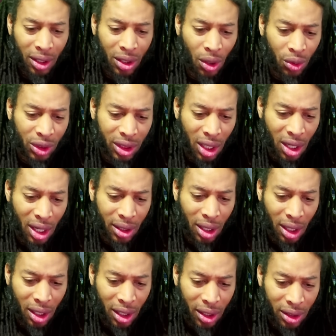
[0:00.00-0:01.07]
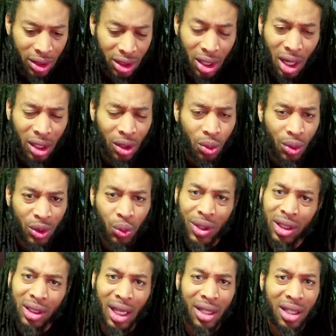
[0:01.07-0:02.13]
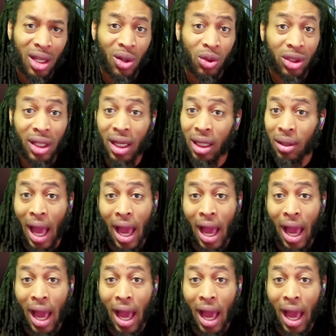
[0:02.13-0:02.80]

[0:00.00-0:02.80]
Coach Sean Lewis went to San Diego State.